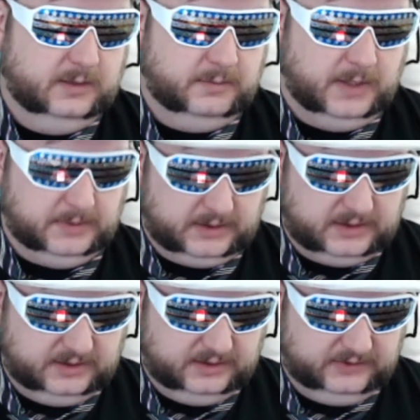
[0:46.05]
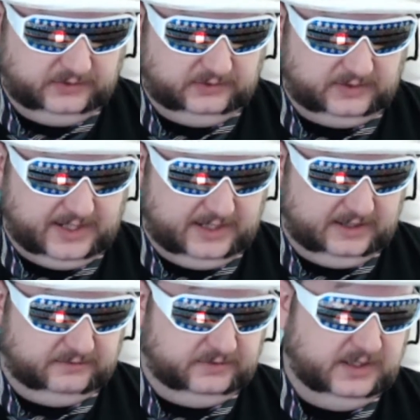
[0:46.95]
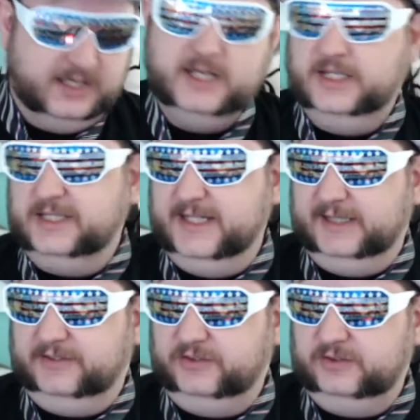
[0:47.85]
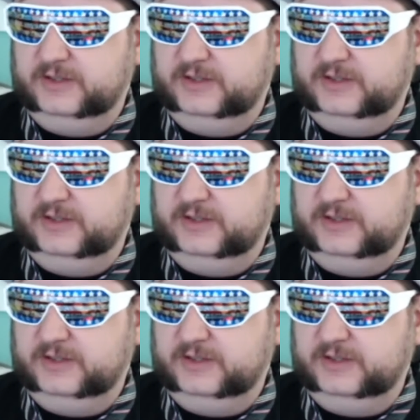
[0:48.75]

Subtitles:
Public save. Yes,